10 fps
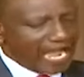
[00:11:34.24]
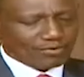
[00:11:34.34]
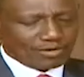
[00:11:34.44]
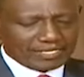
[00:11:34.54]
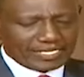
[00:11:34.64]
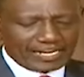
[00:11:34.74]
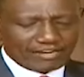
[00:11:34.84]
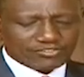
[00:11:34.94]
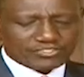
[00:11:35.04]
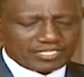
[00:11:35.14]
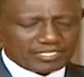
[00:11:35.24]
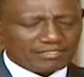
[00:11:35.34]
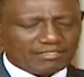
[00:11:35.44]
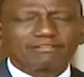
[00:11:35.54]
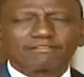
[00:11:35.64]
I will be
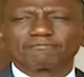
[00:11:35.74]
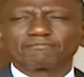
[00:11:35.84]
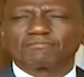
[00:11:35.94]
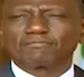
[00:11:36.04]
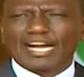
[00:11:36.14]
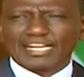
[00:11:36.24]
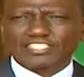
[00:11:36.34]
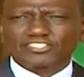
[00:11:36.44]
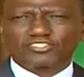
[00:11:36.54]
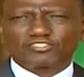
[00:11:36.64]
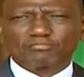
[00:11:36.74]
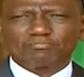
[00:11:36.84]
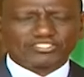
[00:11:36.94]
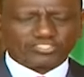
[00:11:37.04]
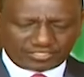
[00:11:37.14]
announcing
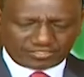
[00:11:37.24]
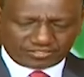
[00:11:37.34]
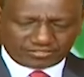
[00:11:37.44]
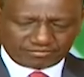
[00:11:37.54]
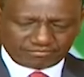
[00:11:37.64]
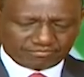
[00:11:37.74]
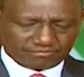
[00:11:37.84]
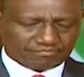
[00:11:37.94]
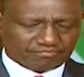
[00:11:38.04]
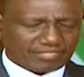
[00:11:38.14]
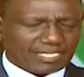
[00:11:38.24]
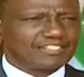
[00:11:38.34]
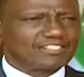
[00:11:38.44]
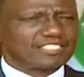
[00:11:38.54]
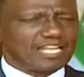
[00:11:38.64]
additional measures
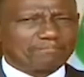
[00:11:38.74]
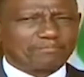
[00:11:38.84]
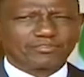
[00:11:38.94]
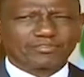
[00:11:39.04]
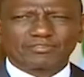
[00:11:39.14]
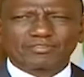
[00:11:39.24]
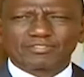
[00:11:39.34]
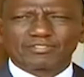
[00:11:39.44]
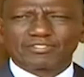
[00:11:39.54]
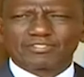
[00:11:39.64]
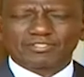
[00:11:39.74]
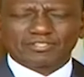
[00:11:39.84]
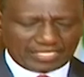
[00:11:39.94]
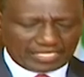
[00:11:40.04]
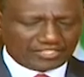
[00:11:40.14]
and steps
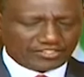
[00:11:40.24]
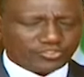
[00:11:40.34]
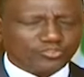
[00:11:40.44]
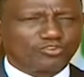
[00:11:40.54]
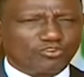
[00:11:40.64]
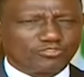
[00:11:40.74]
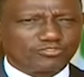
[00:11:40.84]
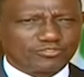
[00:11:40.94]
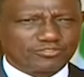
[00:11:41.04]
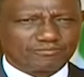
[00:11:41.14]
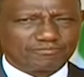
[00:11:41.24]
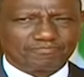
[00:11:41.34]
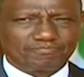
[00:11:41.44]
in due course.